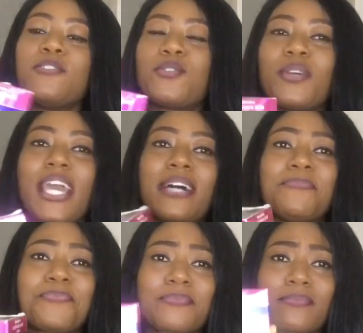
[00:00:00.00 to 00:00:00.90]
So yeah,
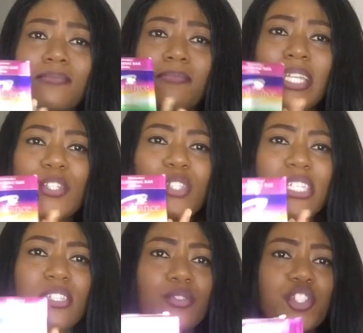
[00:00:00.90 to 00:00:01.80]
so
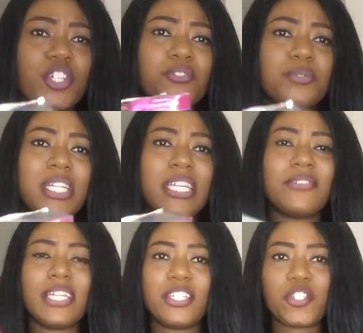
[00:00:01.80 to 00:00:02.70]
this lotion really,
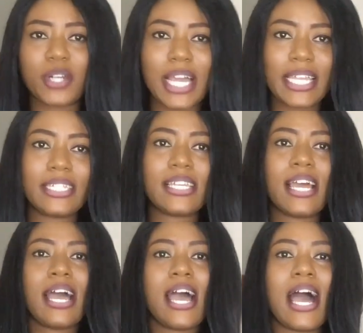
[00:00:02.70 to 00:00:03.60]
really tried,
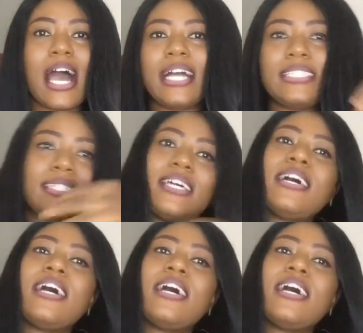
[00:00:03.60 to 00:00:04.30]
and